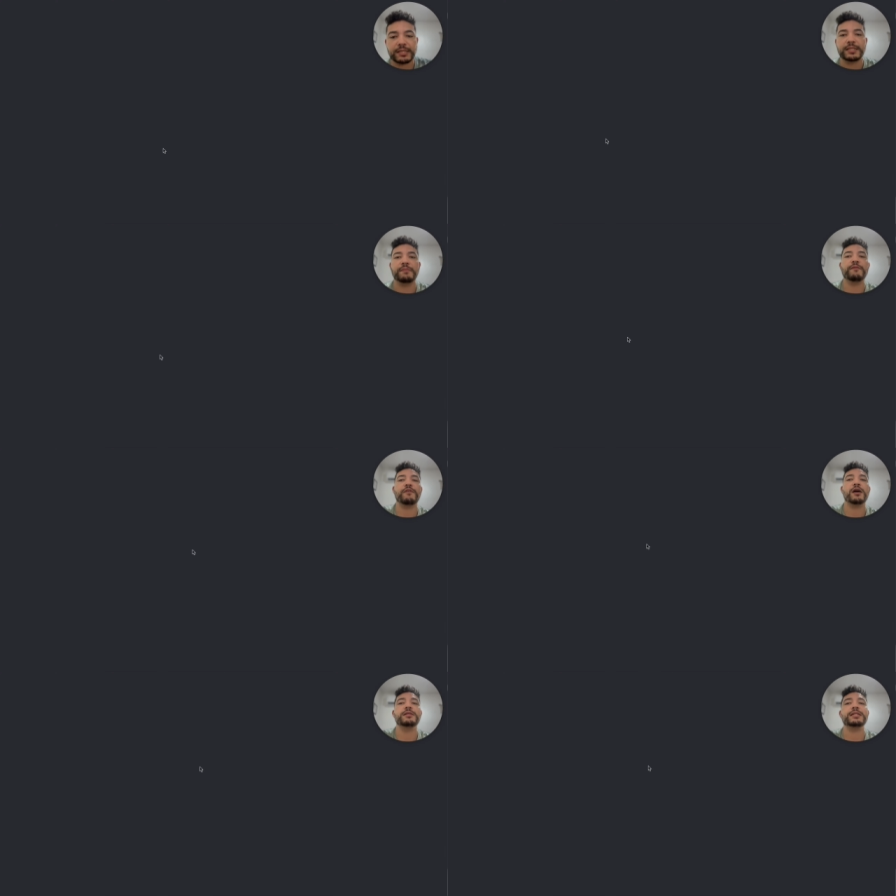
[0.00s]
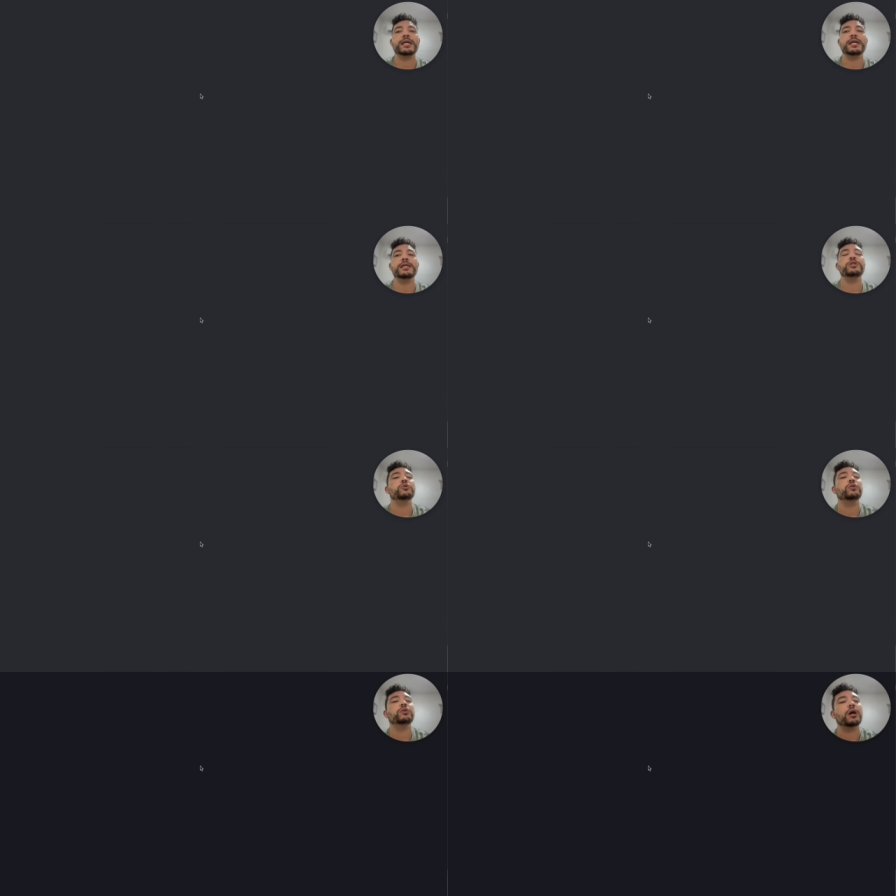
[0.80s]
some funds
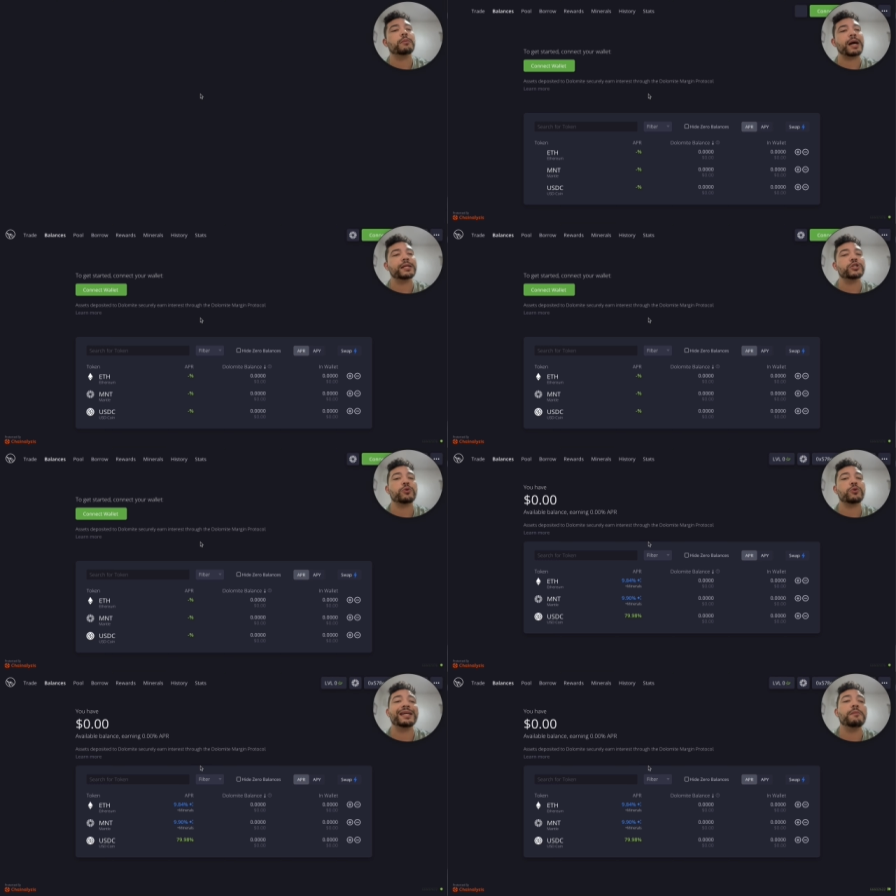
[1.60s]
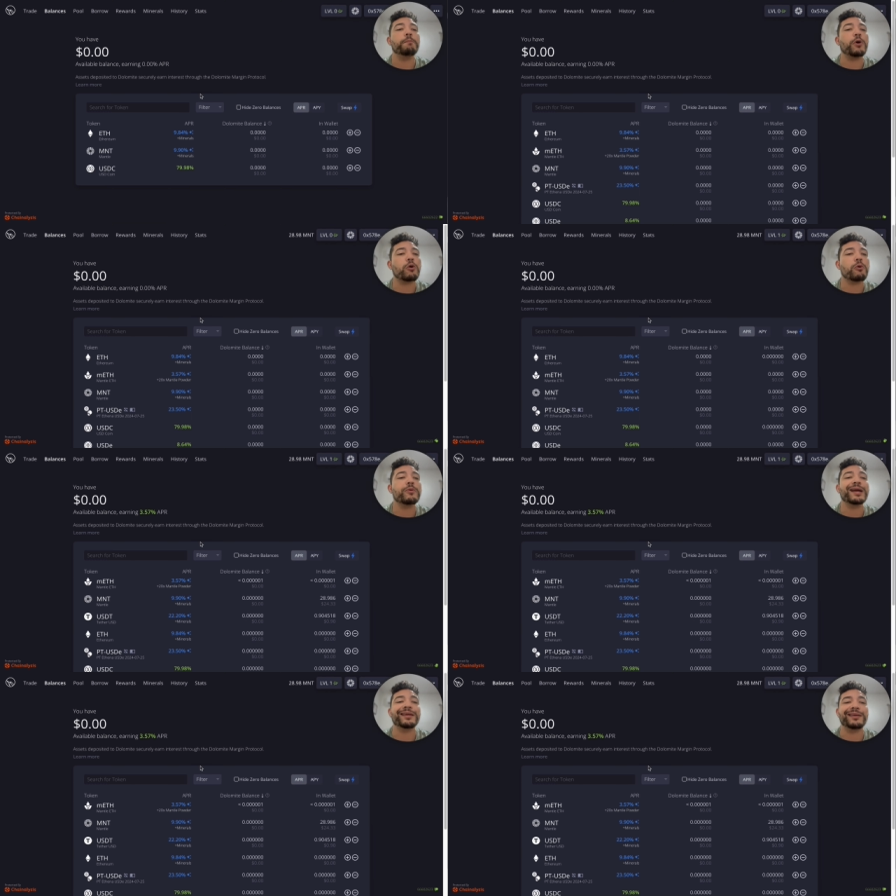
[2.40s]
into Dolomite so I can
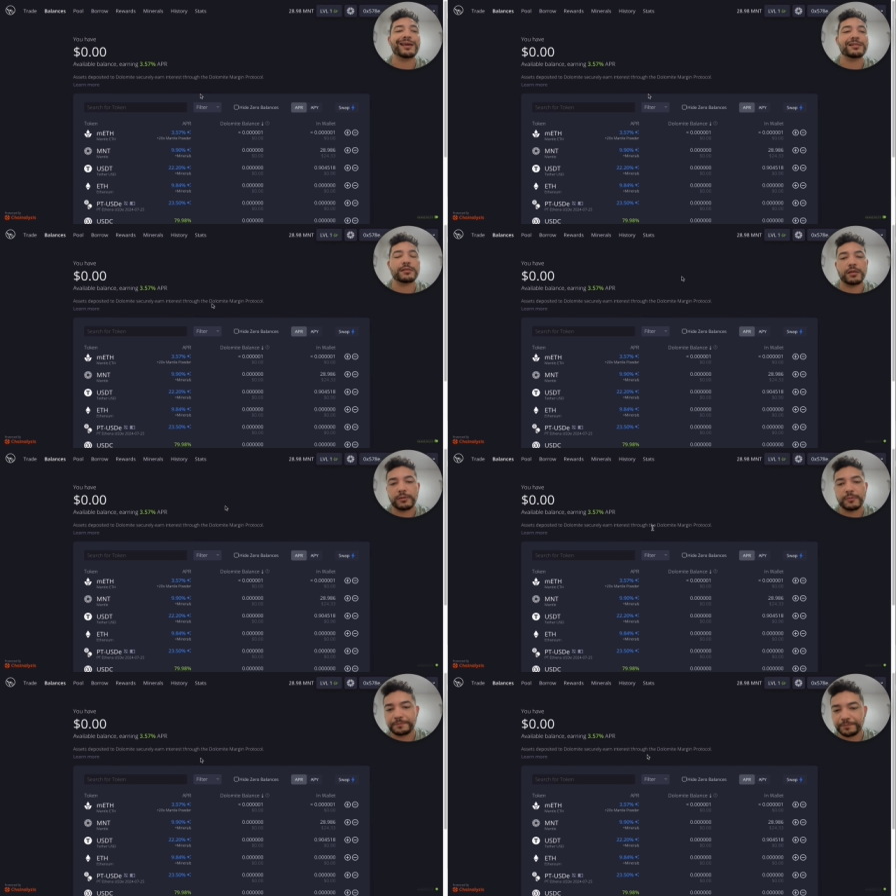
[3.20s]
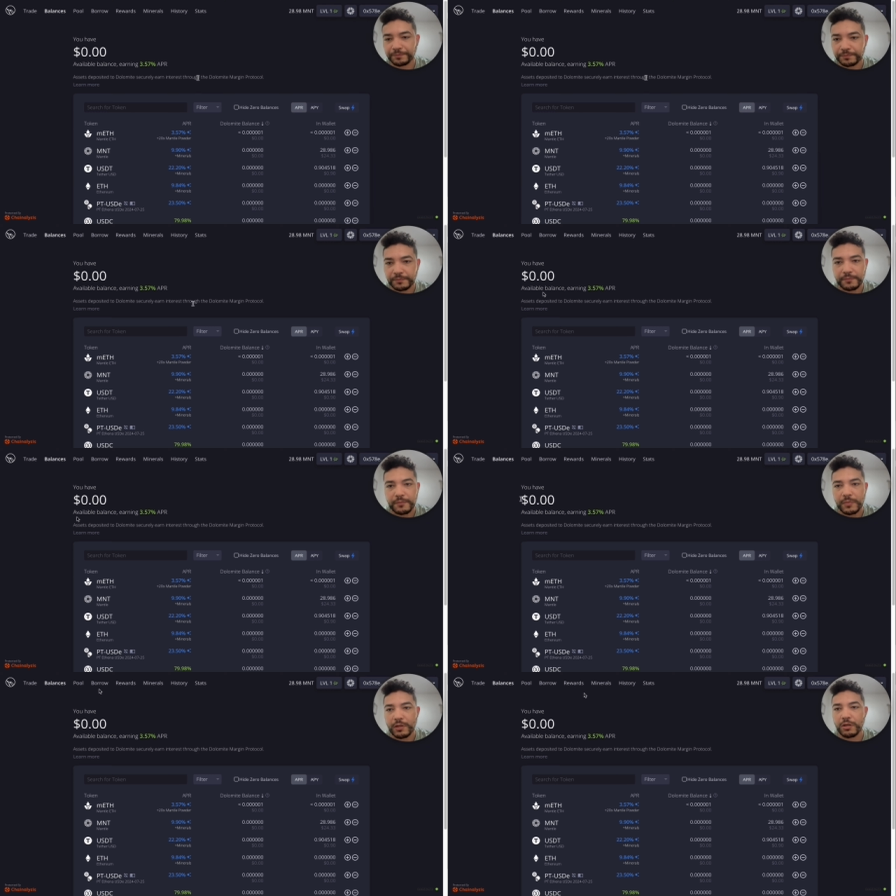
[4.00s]
borrow against it.
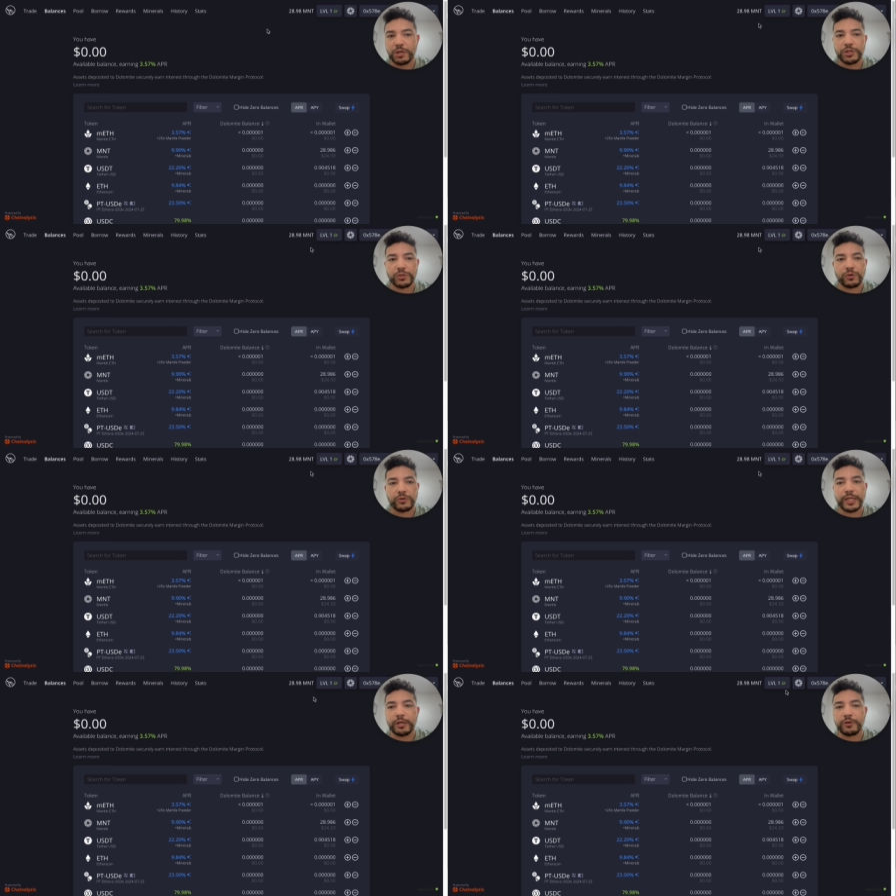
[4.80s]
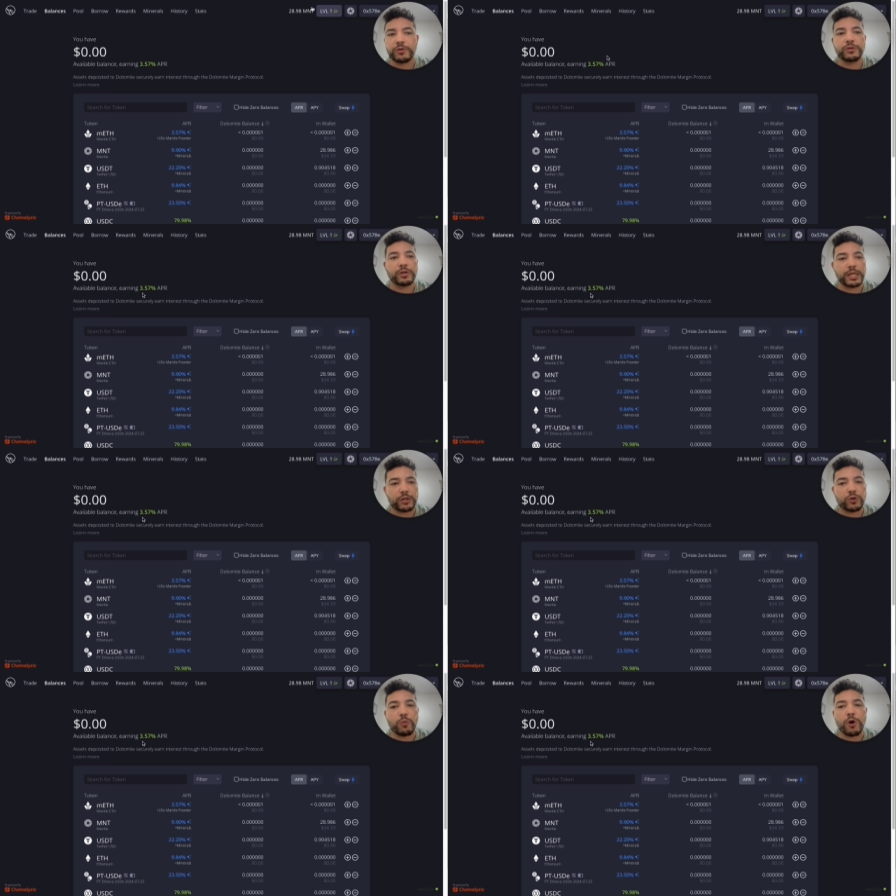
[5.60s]
So you go here, you
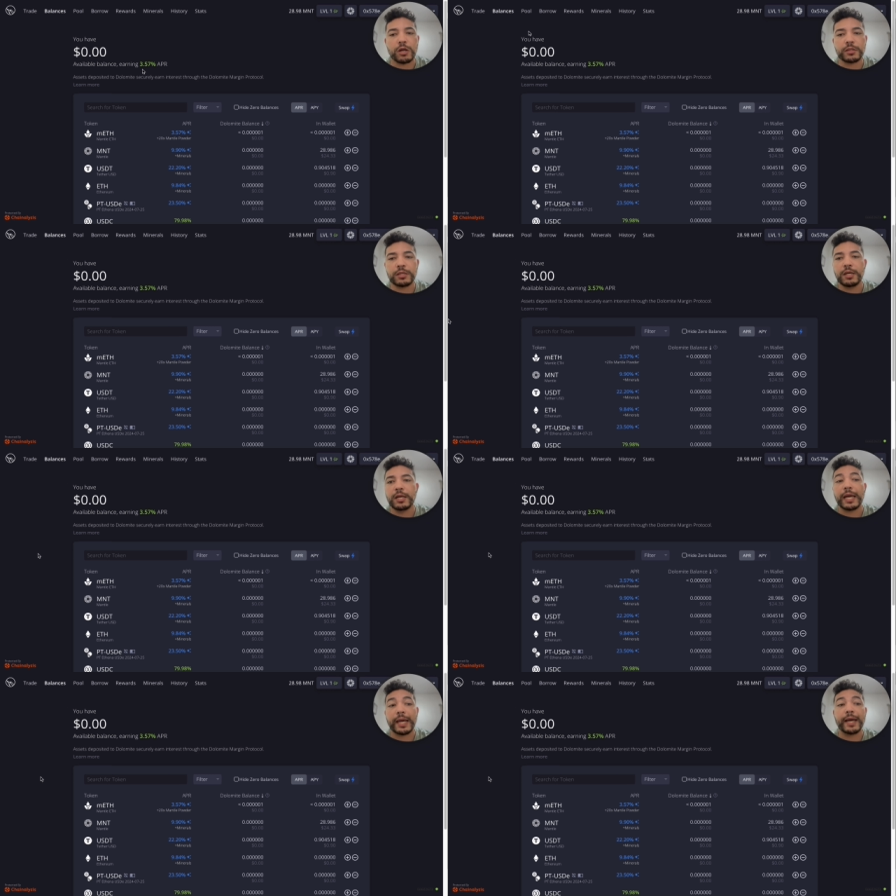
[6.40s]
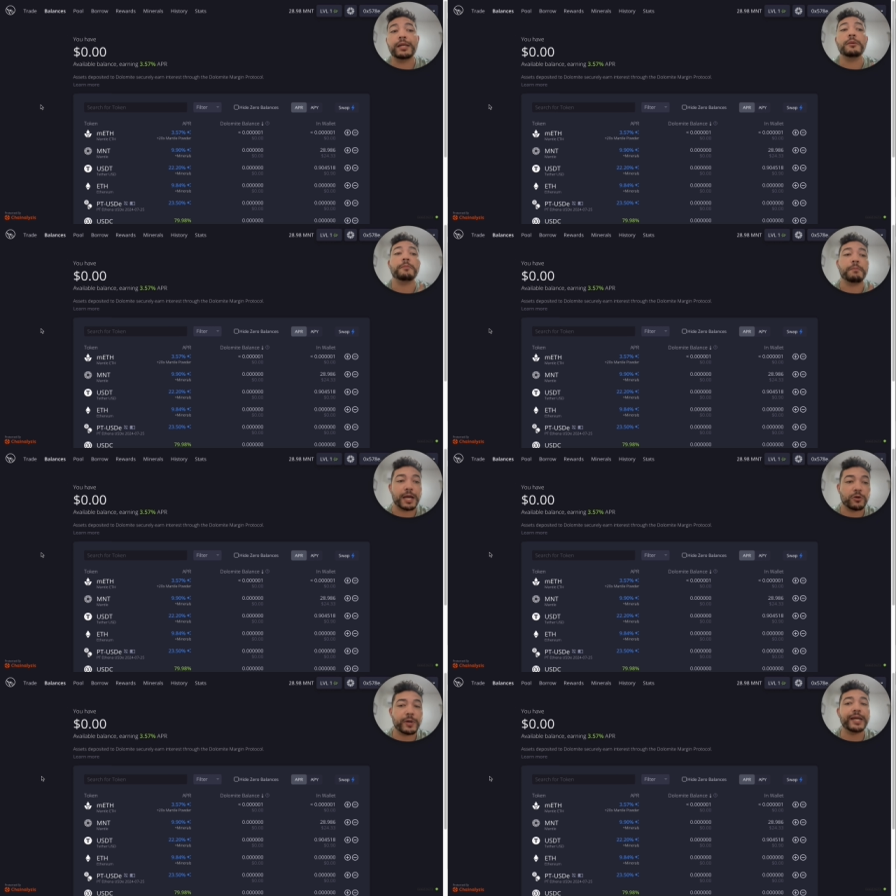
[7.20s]
connect your wallet, and
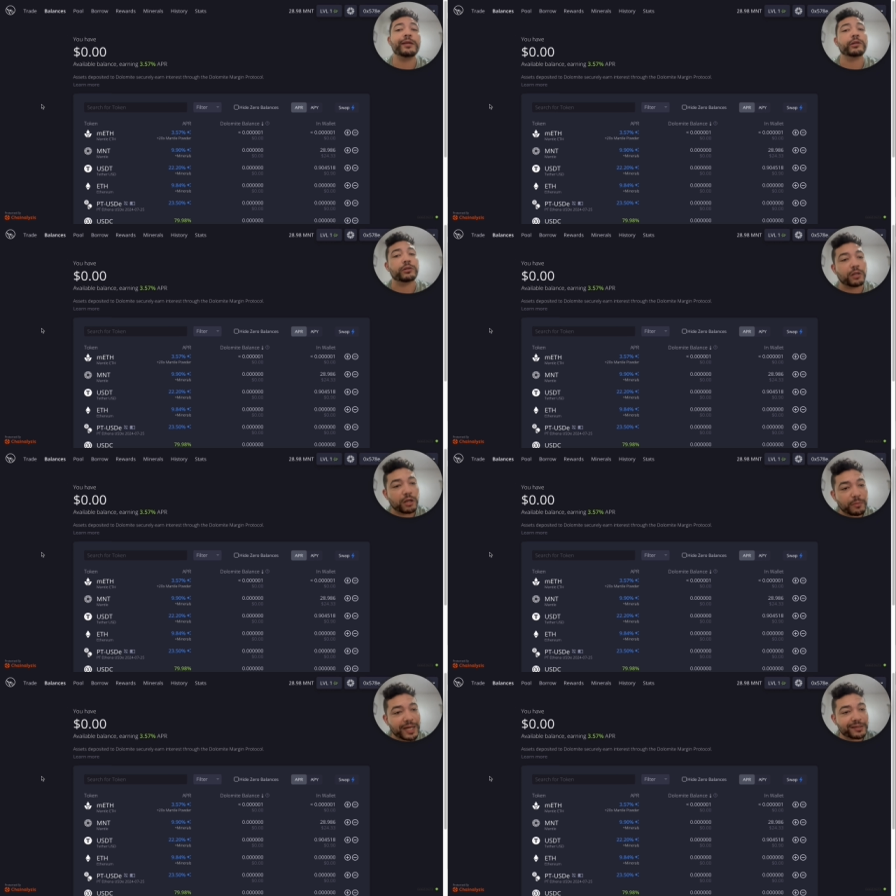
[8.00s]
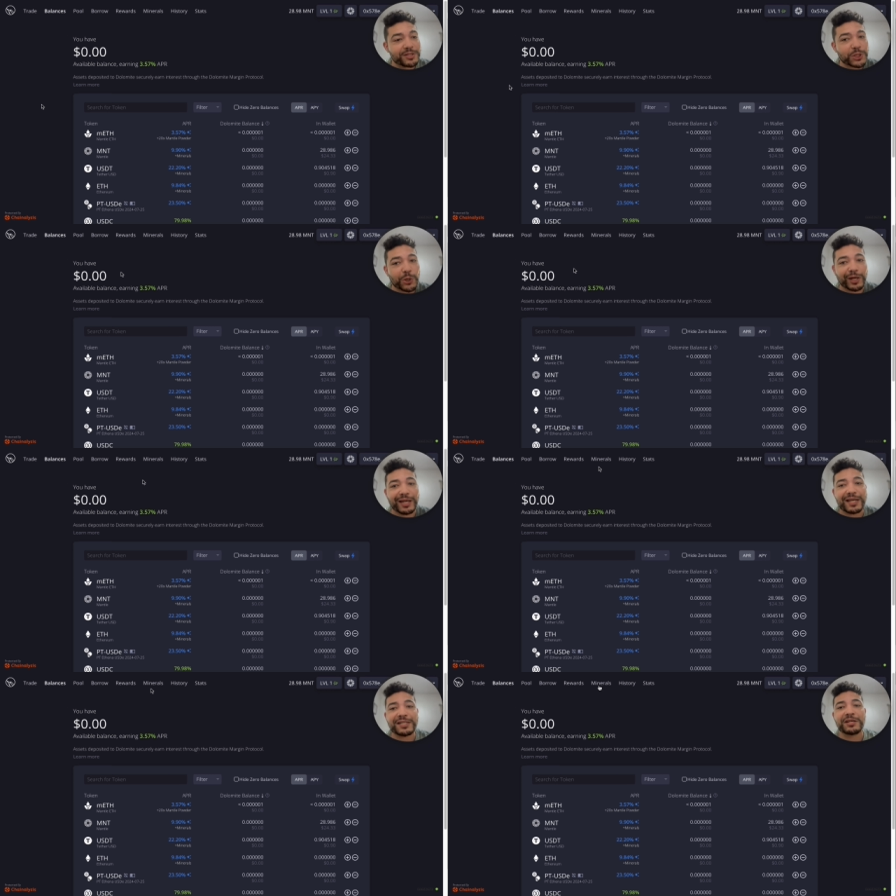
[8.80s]
by the way, Dolomite is
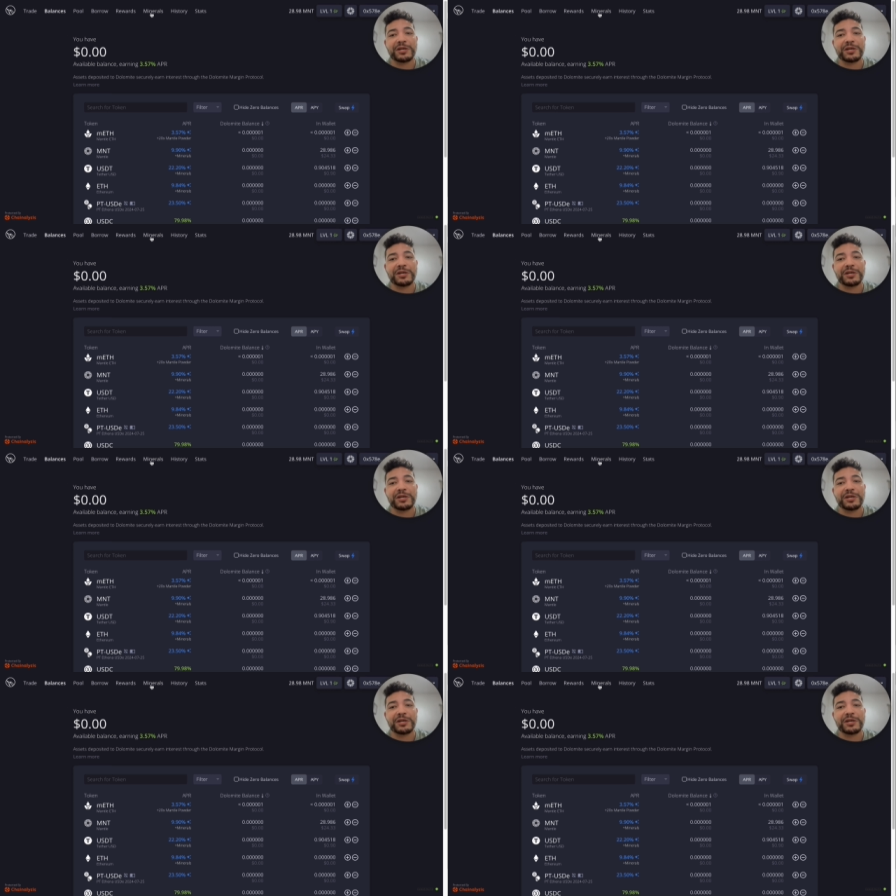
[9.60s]
tokenless.